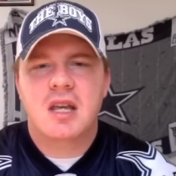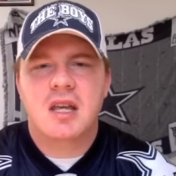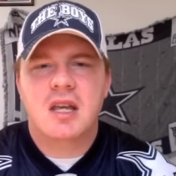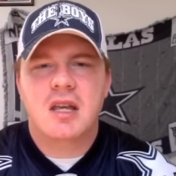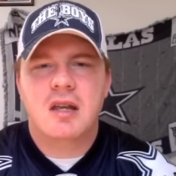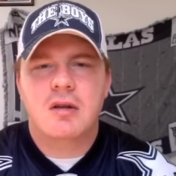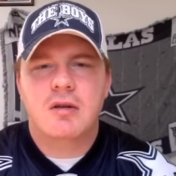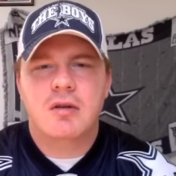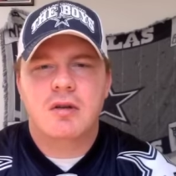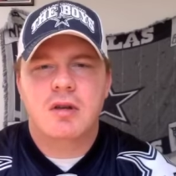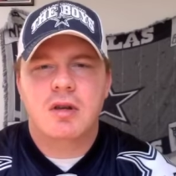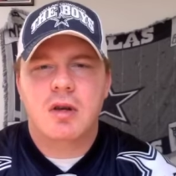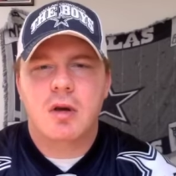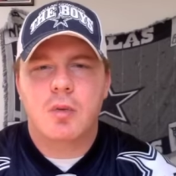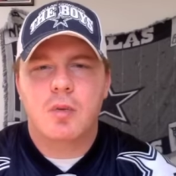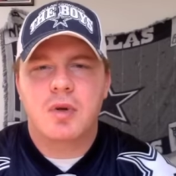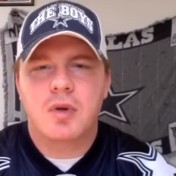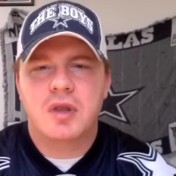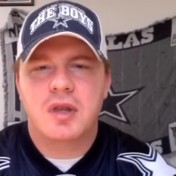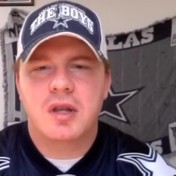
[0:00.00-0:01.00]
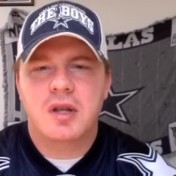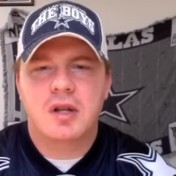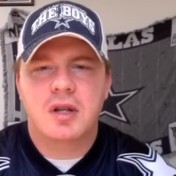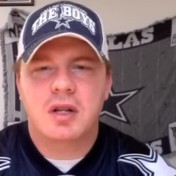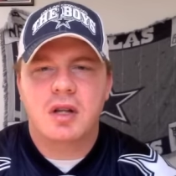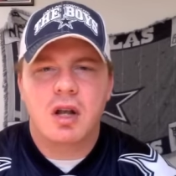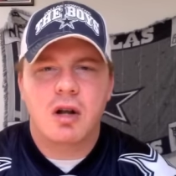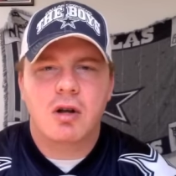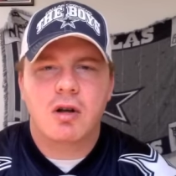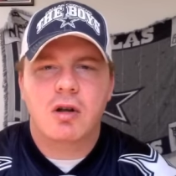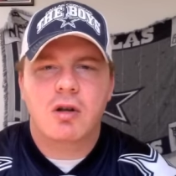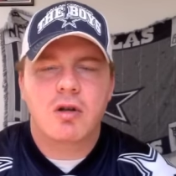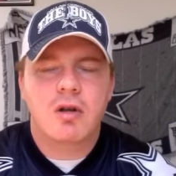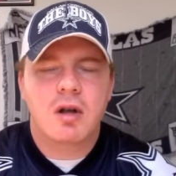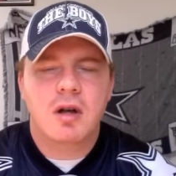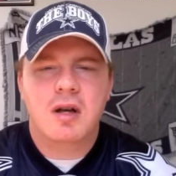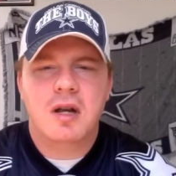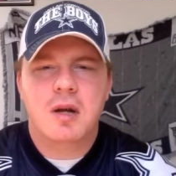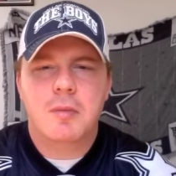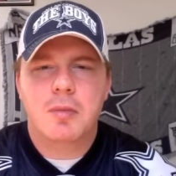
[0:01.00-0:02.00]
in, you know, with the little article
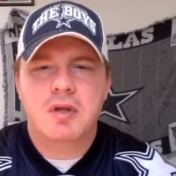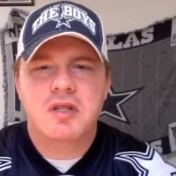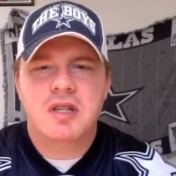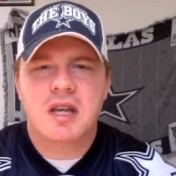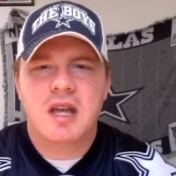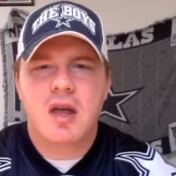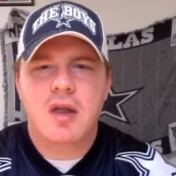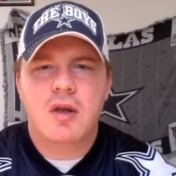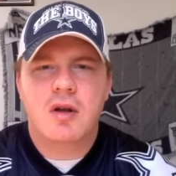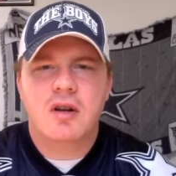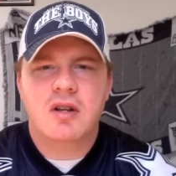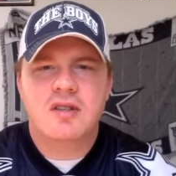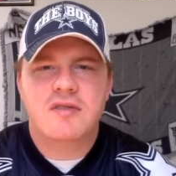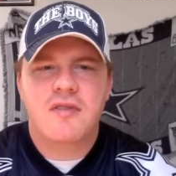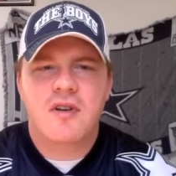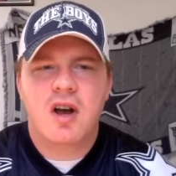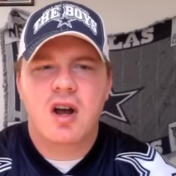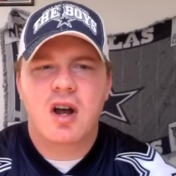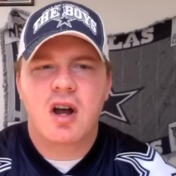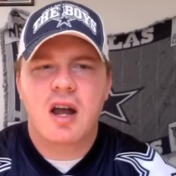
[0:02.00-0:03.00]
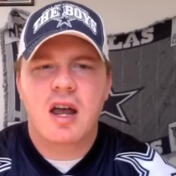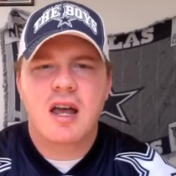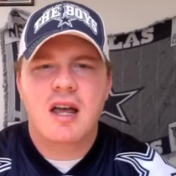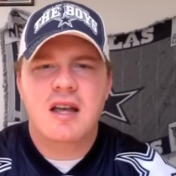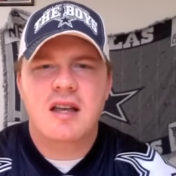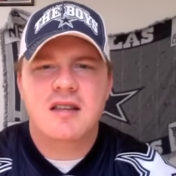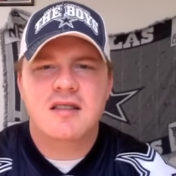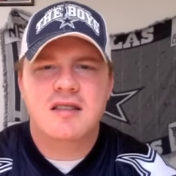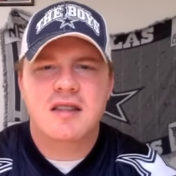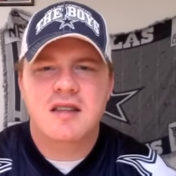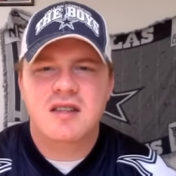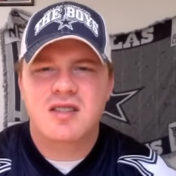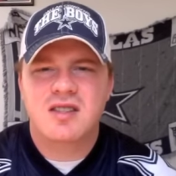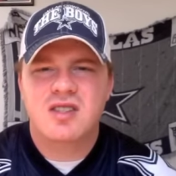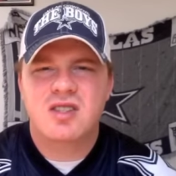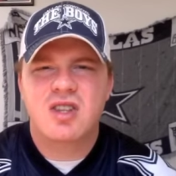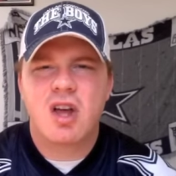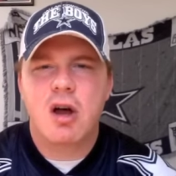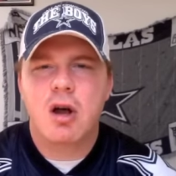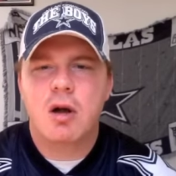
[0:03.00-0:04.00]
I'm going to put together as far as this
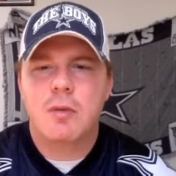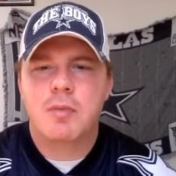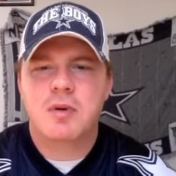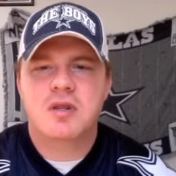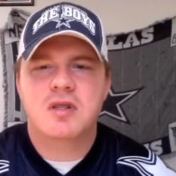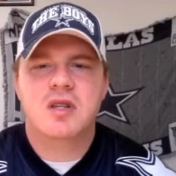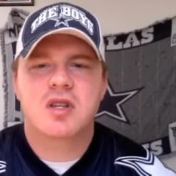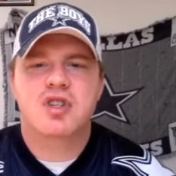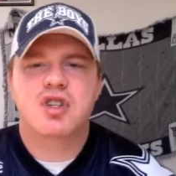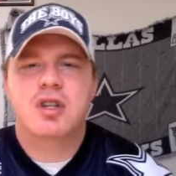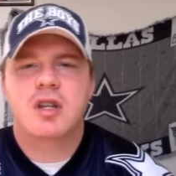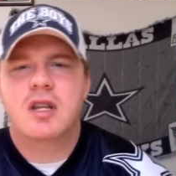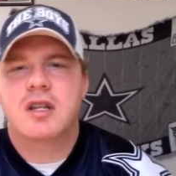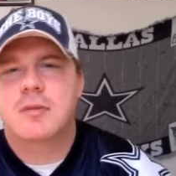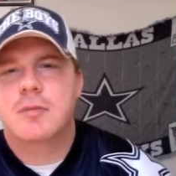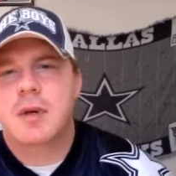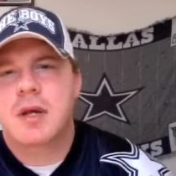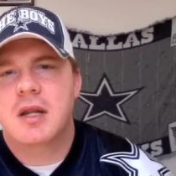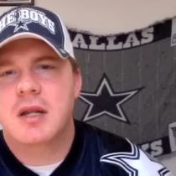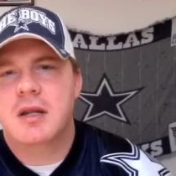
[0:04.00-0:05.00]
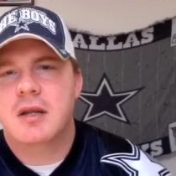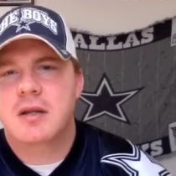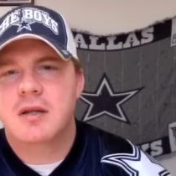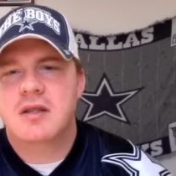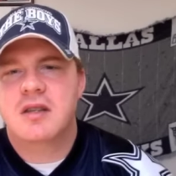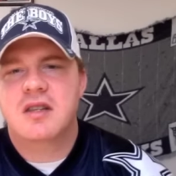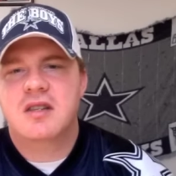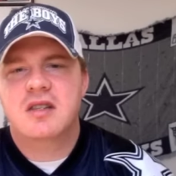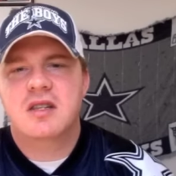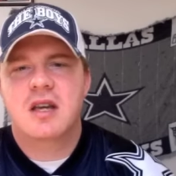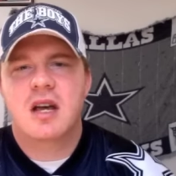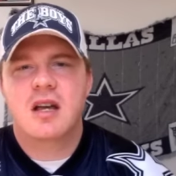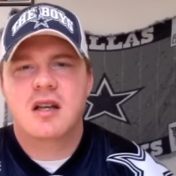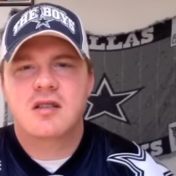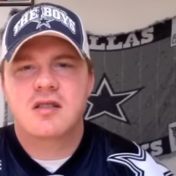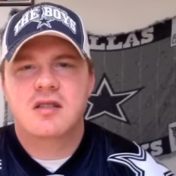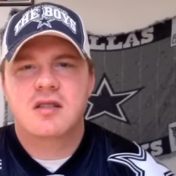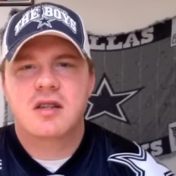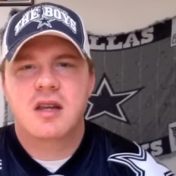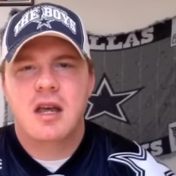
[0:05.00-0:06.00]
star position that's been
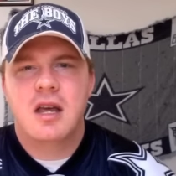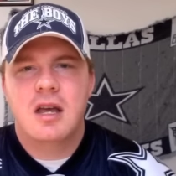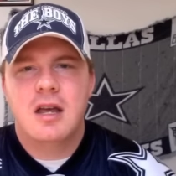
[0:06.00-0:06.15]
discussed.